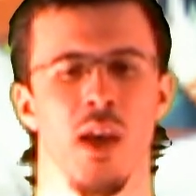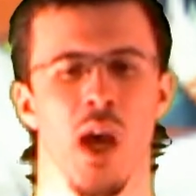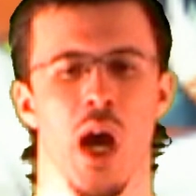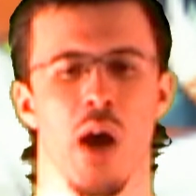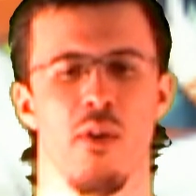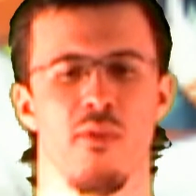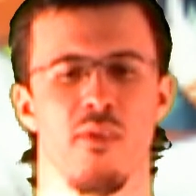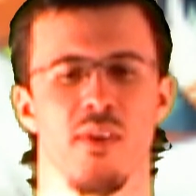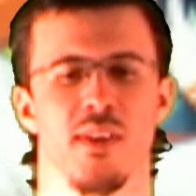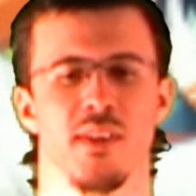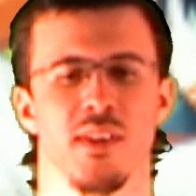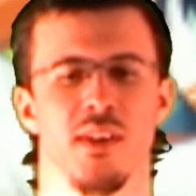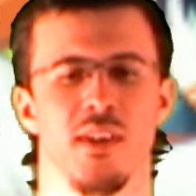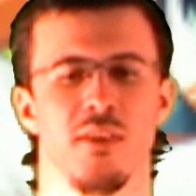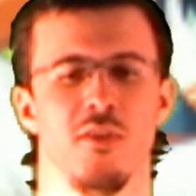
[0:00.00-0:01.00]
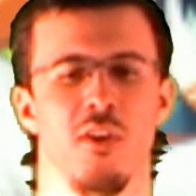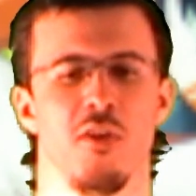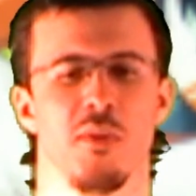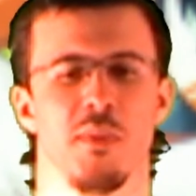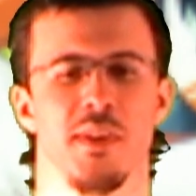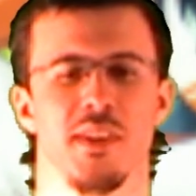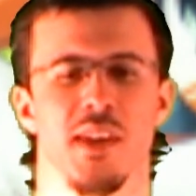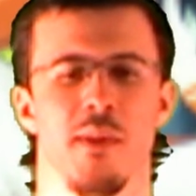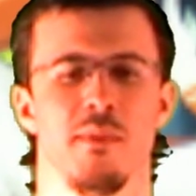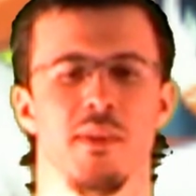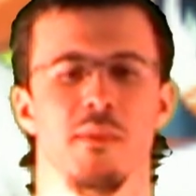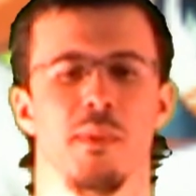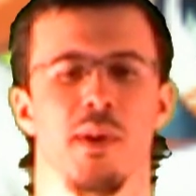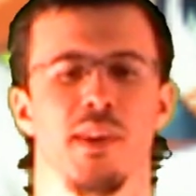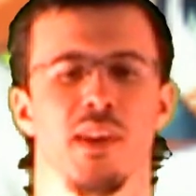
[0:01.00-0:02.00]
However, it's hard not to be
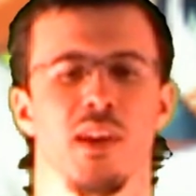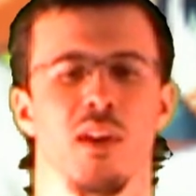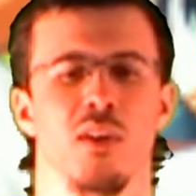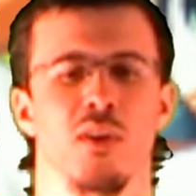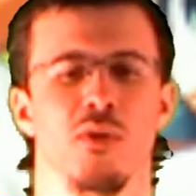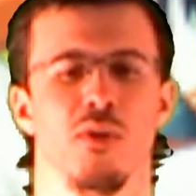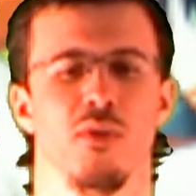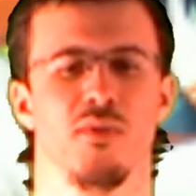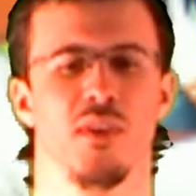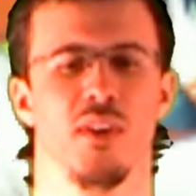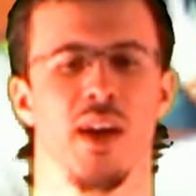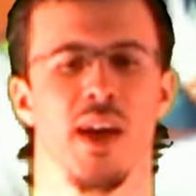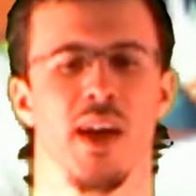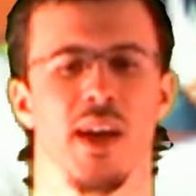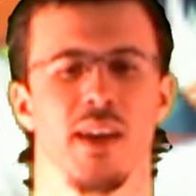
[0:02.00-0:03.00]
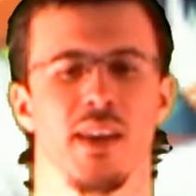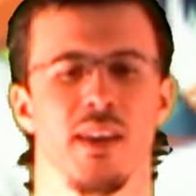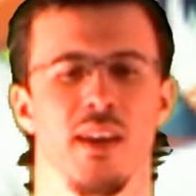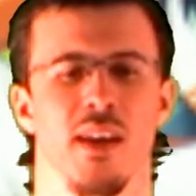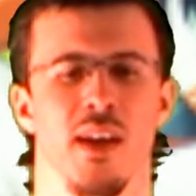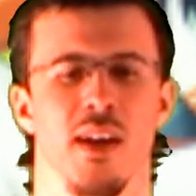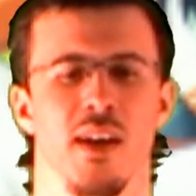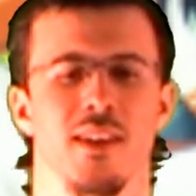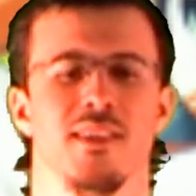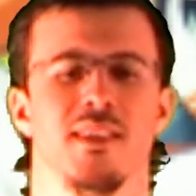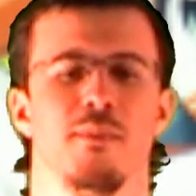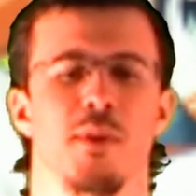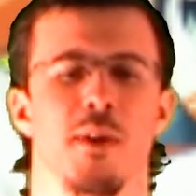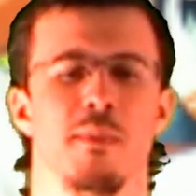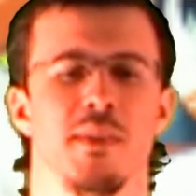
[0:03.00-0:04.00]
tempted by the allure of Dot Hack, as the
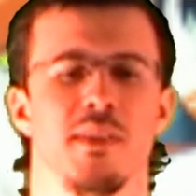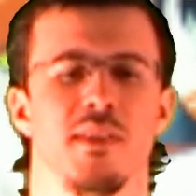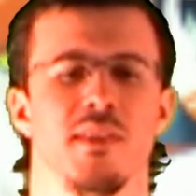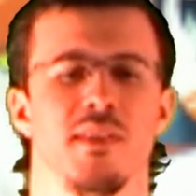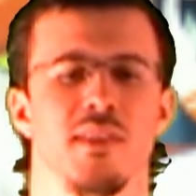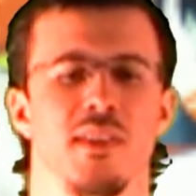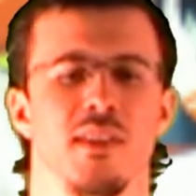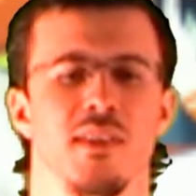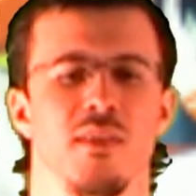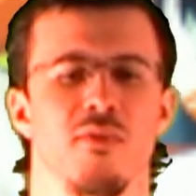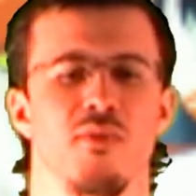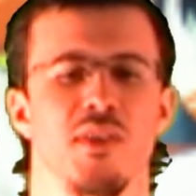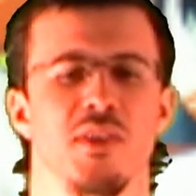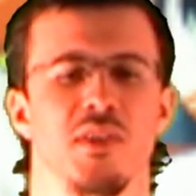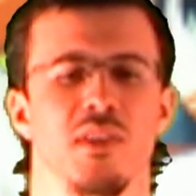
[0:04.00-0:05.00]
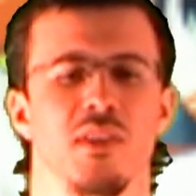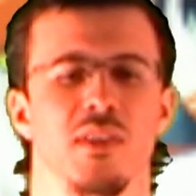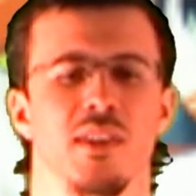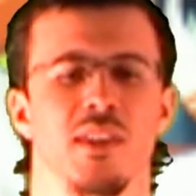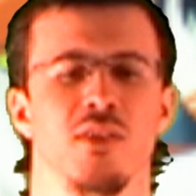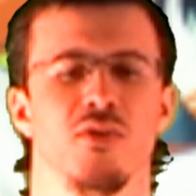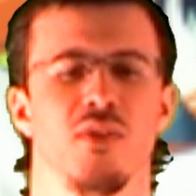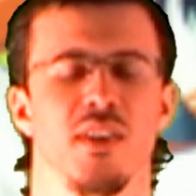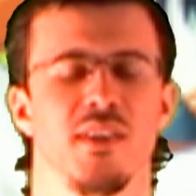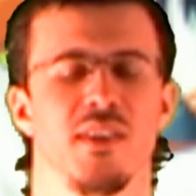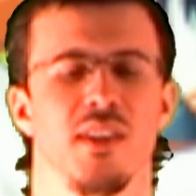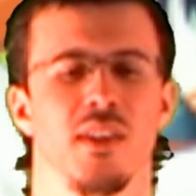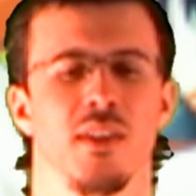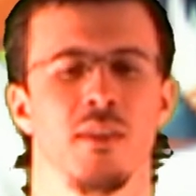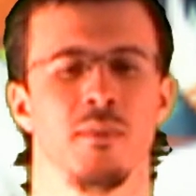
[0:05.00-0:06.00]
premises is original and
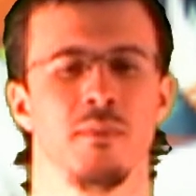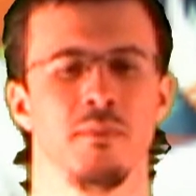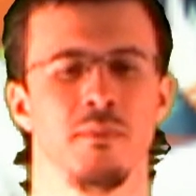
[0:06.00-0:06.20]
interesting.